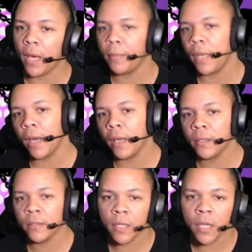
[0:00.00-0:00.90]
blah.
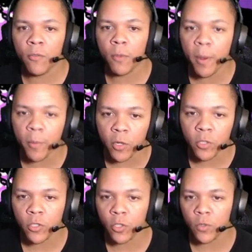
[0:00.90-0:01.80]
Remember
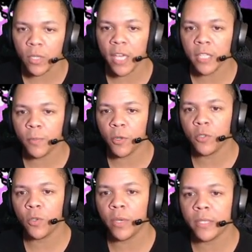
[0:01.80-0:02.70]
to use Espers
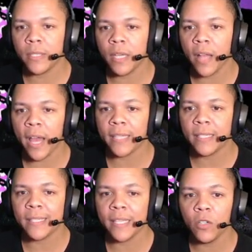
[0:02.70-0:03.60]
who excel at
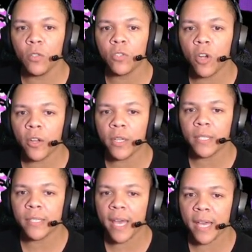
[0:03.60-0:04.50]
single target
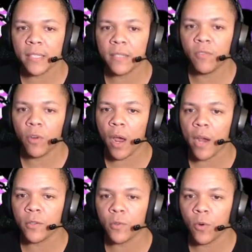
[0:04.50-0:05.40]
attacks for a
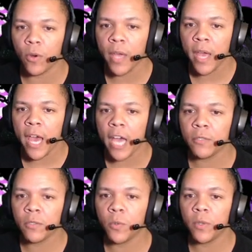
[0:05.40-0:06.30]
higher score.
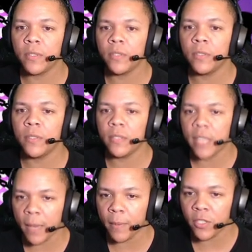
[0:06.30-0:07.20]
Espers with
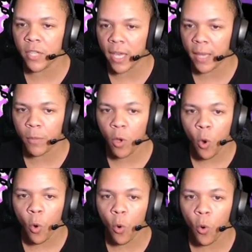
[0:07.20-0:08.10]
damage amp
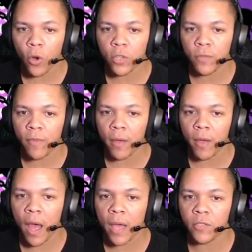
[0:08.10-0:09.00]
or survive,
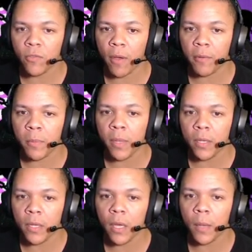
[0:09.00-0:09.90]
high
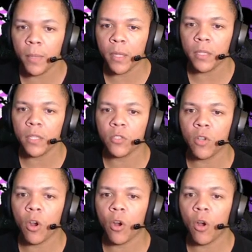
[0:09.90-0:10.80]
survivability abilities
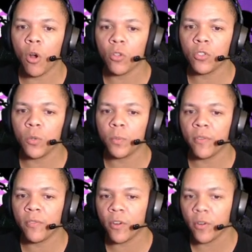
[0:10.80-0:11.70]
are also
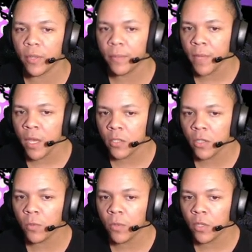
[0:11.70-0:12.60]
preferred.
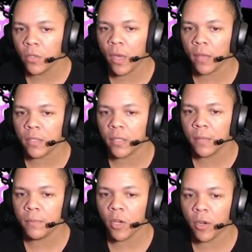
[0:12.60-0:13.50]
So you get sleep
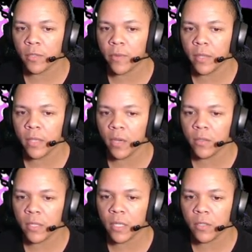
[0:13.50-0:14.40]
targets right there,
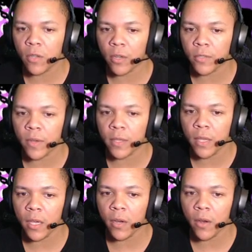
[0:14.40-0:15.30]
disease targets right
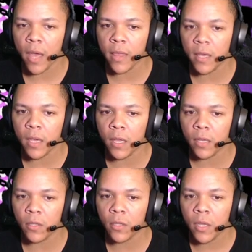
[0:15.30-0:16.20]
there, and
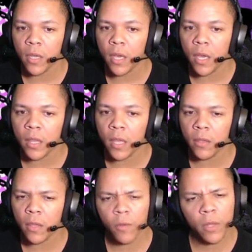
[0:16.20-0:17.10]
then they,
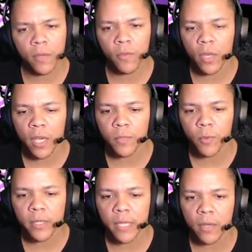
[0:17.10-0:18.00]
they really give you a nice
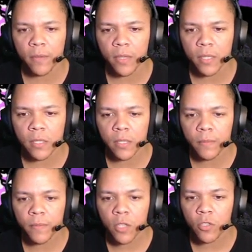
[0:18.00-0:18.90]
breakdown of this.
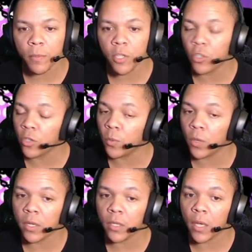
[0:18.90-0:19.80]
So I'm gonna show you
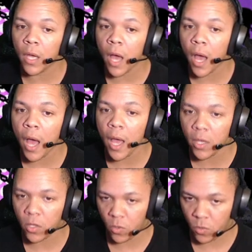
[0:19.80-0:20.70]
what I
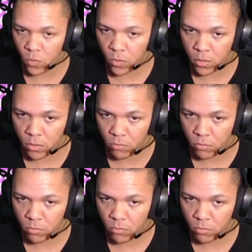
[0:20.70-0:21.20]
use.